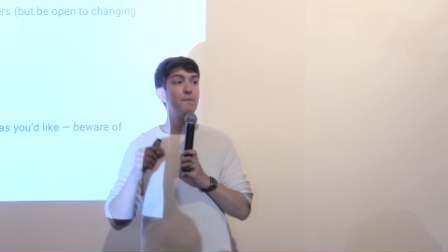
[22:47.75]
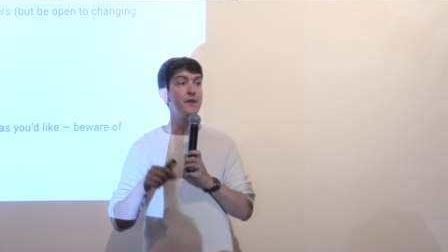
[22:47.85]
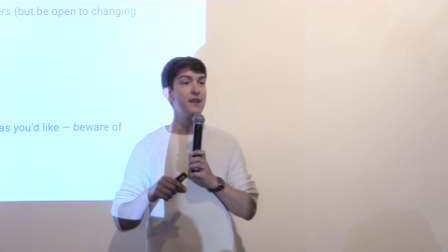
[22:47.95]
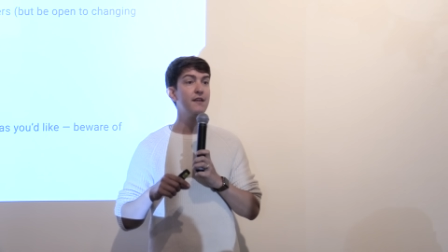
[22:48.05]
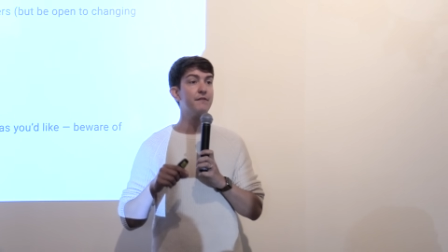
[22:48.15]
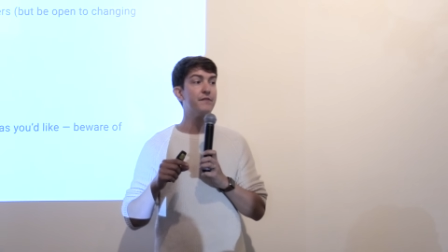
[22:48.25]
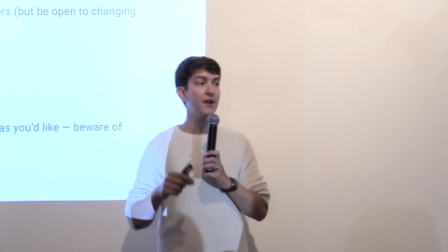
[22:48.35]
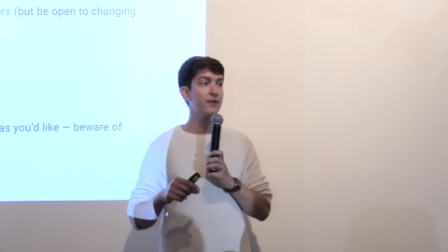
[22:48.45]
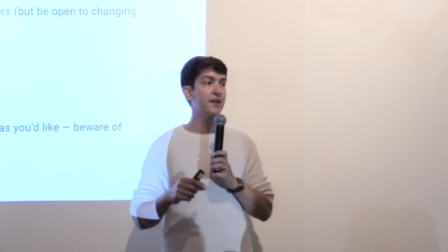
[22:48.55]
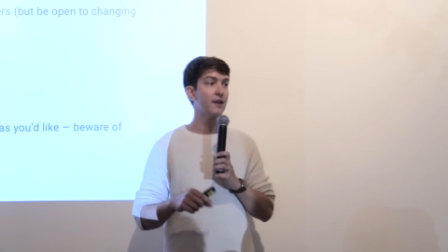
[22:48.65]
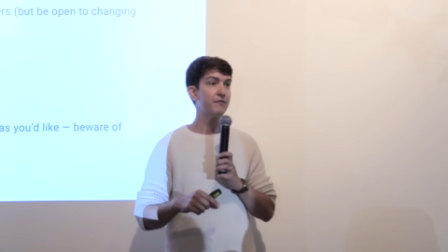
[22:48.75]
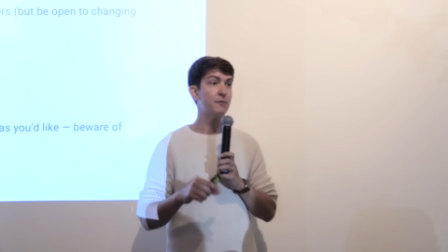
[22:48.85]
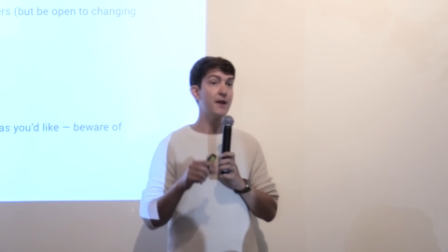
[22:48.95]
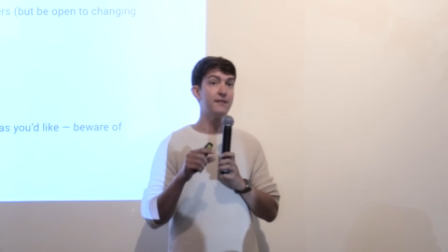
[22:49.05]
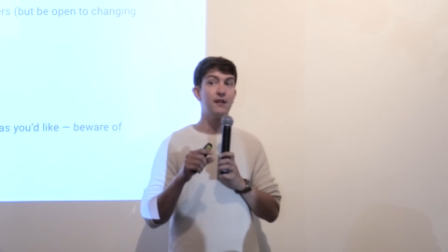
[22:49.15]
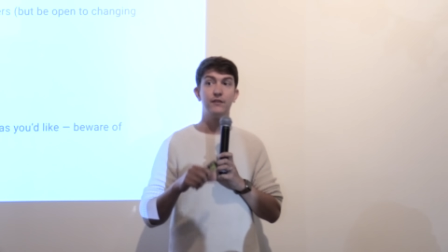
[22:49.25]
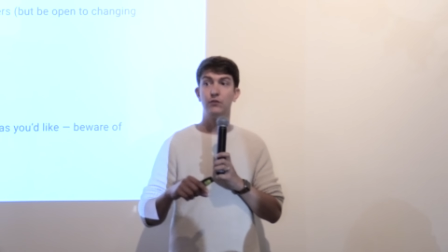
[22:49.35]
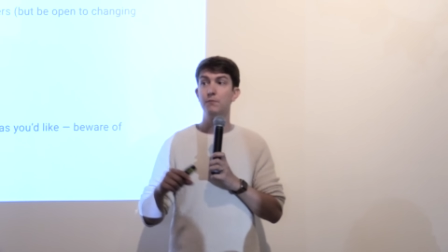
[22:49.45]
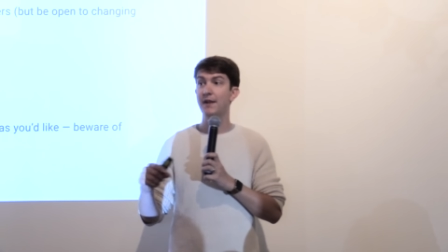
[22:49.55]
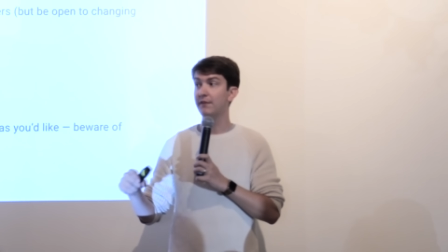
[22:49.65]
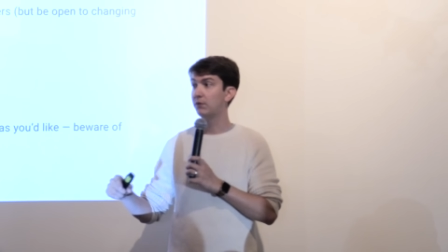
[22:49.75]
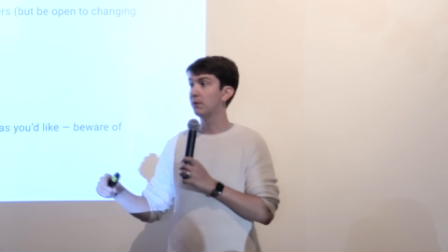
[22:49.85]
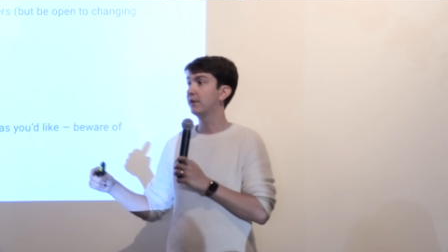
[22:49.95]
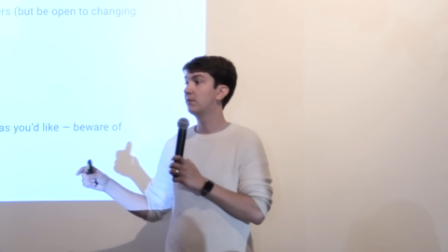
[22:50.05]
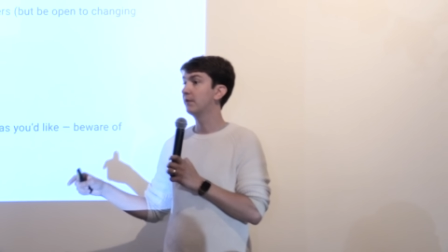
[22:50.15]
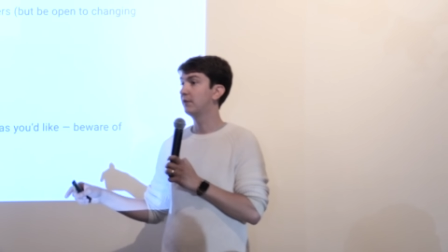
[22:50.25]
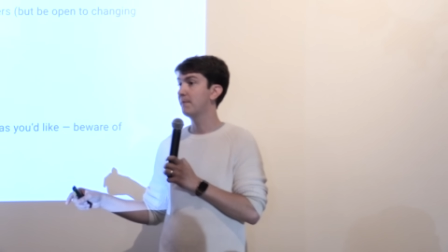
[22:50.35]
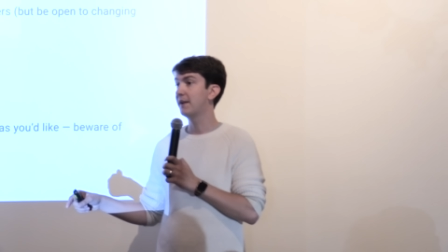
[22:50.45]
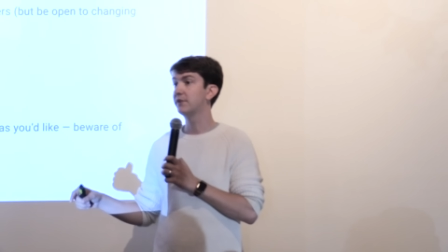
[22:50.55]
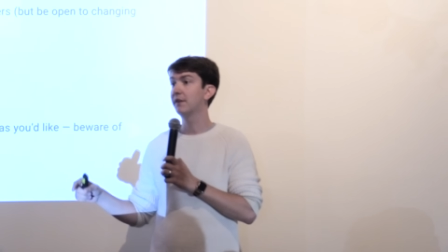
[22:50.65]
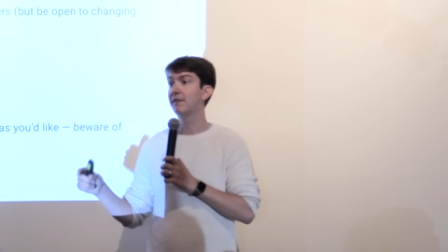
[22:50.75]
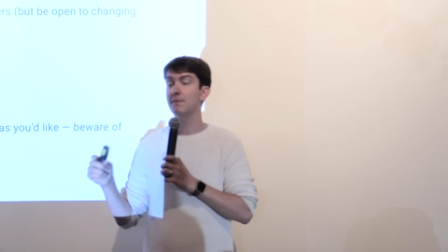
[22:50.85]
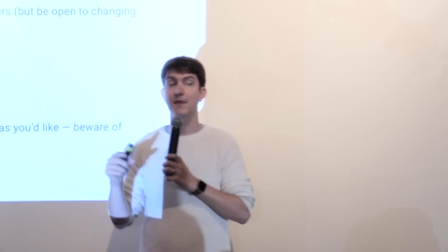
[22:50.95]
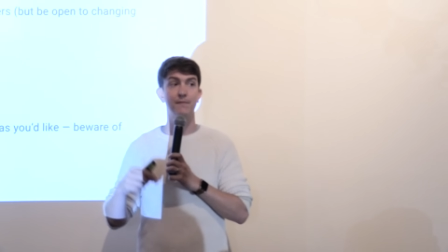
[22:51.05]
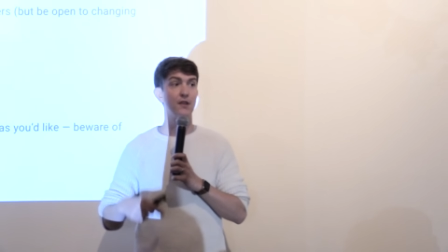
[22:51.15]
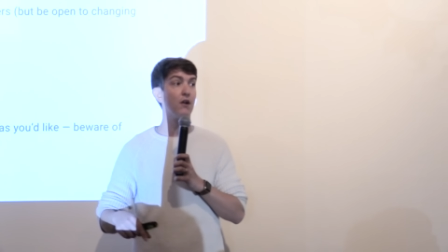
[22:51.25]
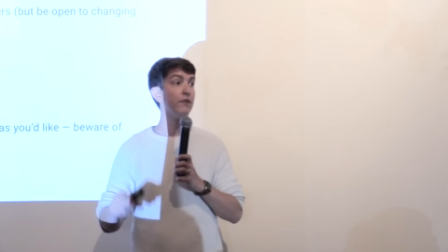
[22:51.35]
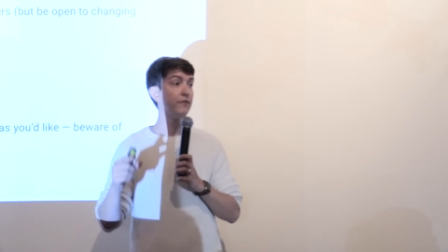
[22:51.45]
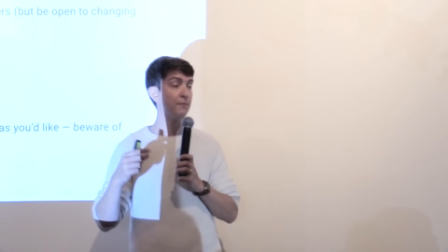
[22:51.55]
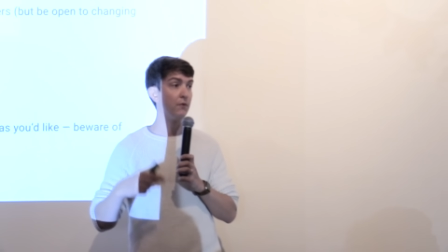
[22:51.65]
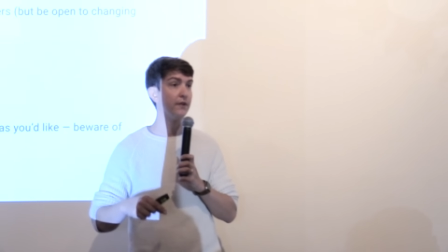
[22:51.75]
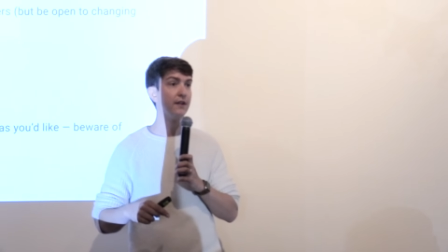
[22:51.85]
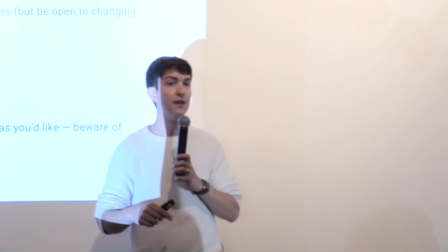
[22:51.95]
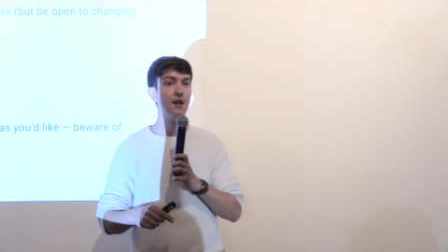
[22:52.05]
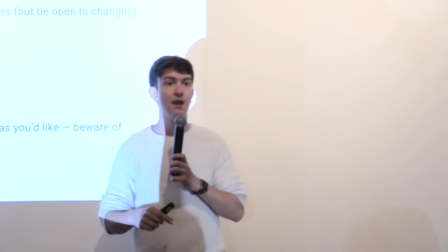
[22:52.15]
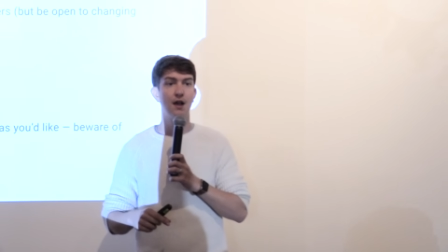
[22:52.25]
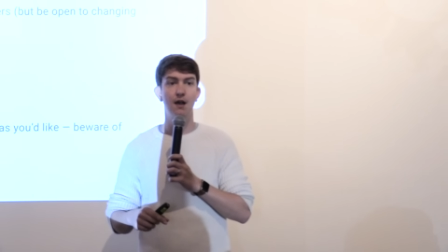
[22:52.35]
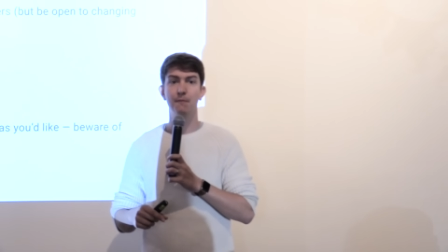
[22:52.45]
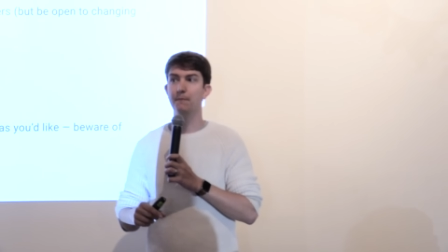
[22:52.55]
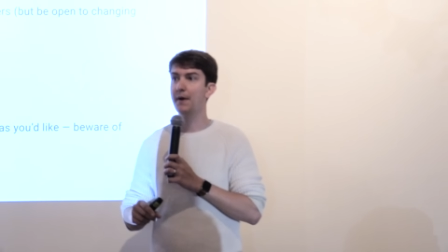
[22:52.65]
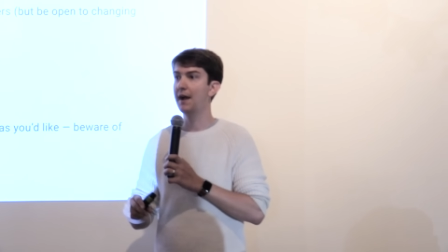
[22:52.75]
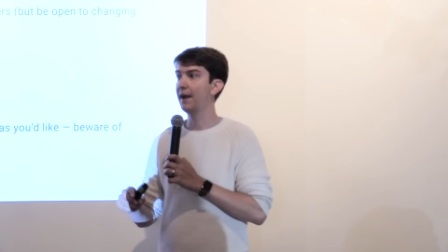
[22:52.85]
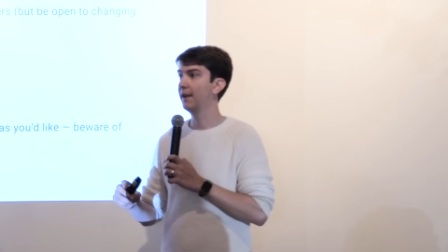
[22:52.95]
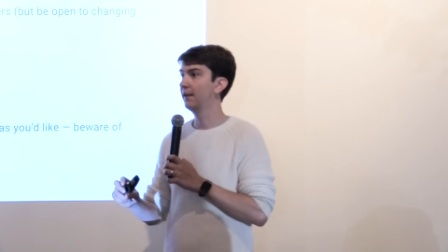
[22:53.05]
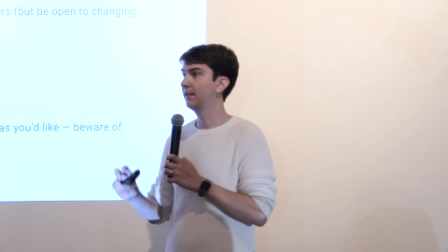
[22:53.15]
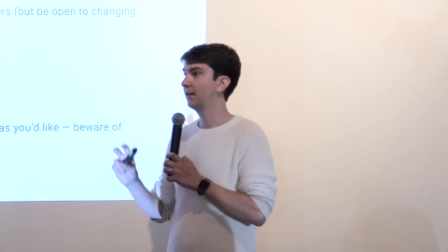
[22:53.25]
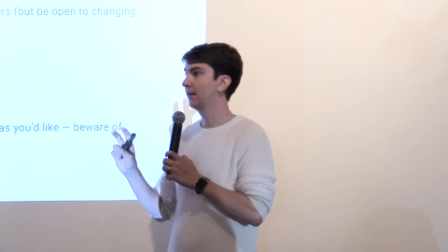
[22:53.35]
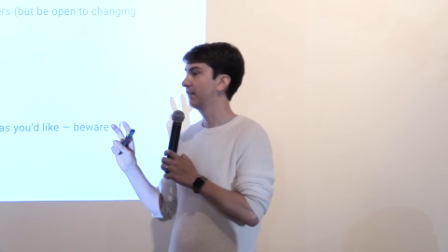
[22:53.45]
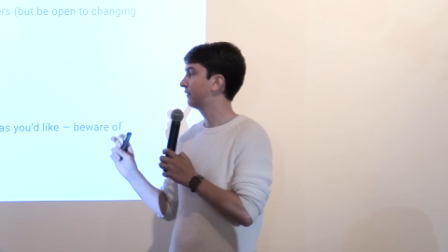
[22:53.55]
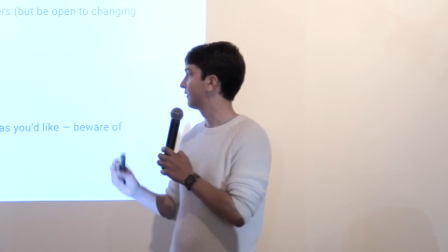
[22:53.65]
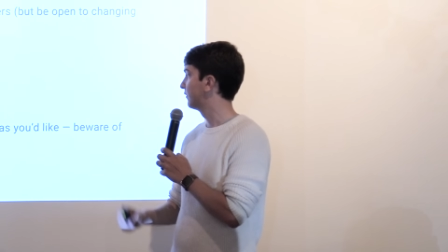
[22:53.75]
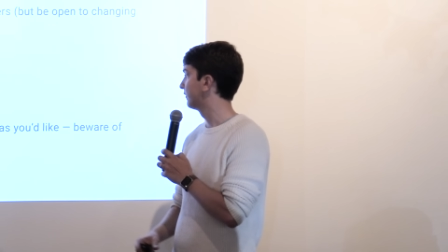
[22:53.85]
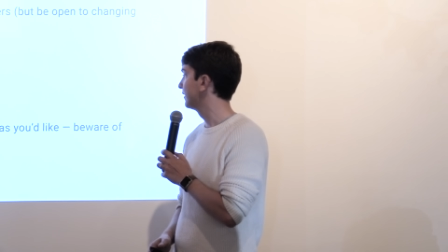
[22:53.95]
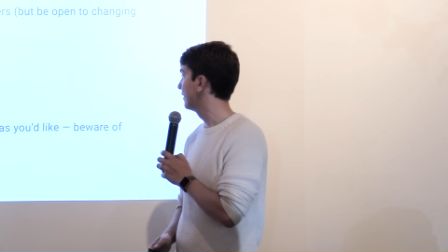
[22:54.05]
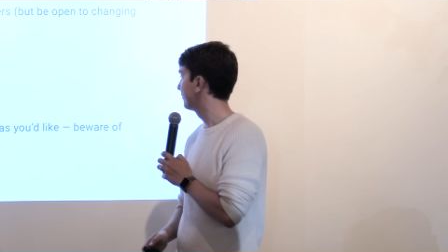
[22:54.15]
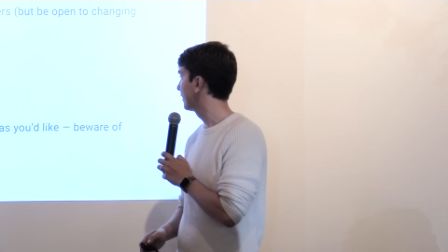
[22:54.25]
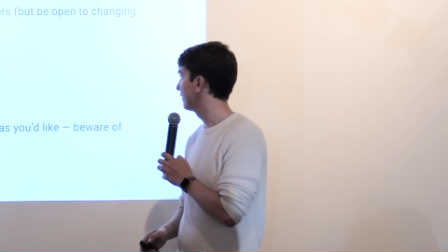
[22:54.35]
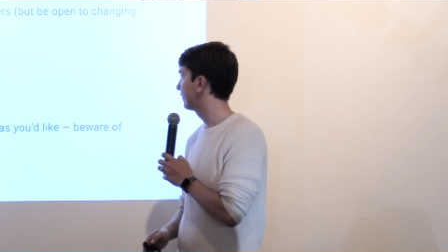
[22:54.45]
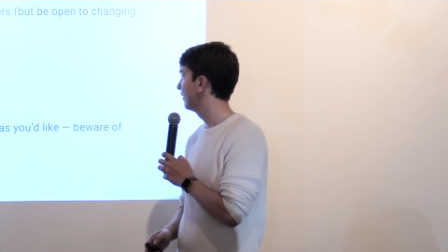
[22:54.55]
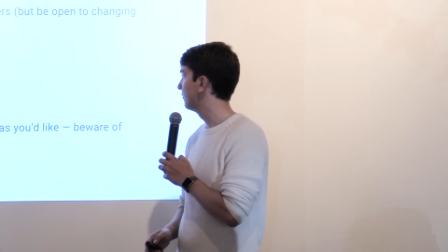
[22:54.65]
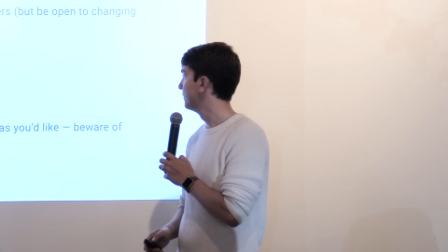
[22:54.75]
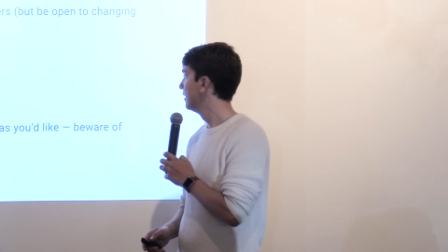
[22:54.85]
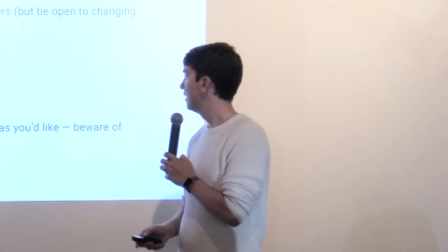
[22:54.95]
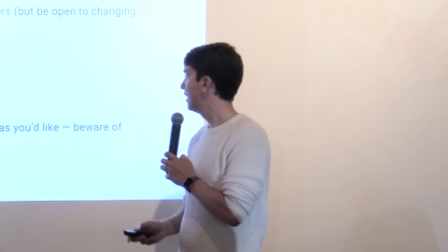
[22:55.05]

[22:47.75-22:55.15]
Be very careful about telling too many stories with your metrics that maybe aren't supported by the statistical significance. So